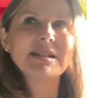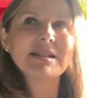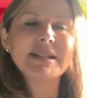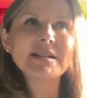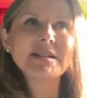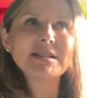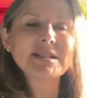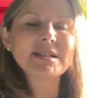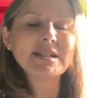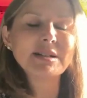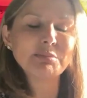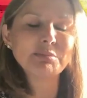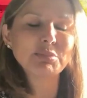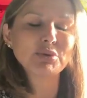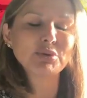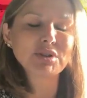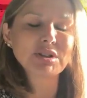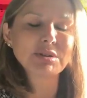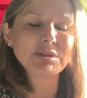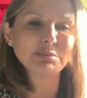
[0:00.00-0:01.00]
It's an
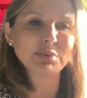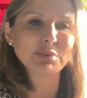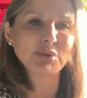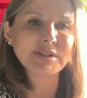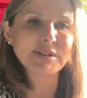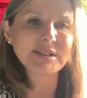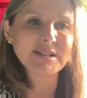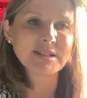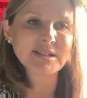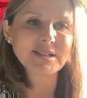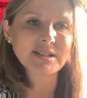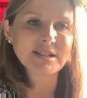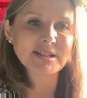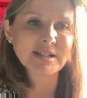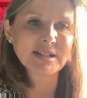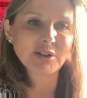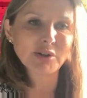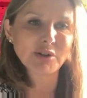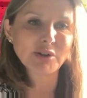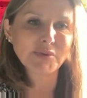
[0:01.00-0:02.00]
important point, isn't
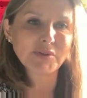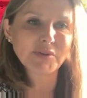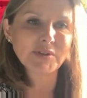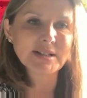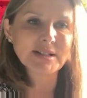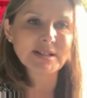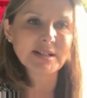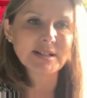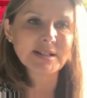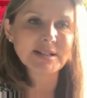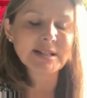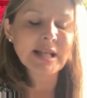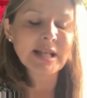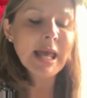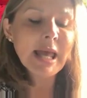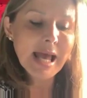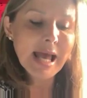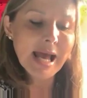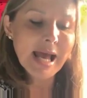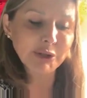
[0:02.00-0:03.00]
it? Conferences,
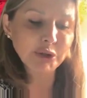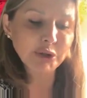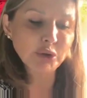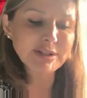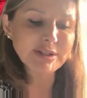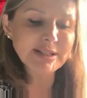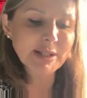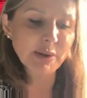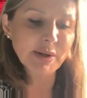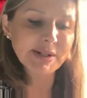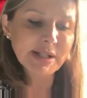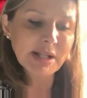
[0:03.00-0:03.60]
and also,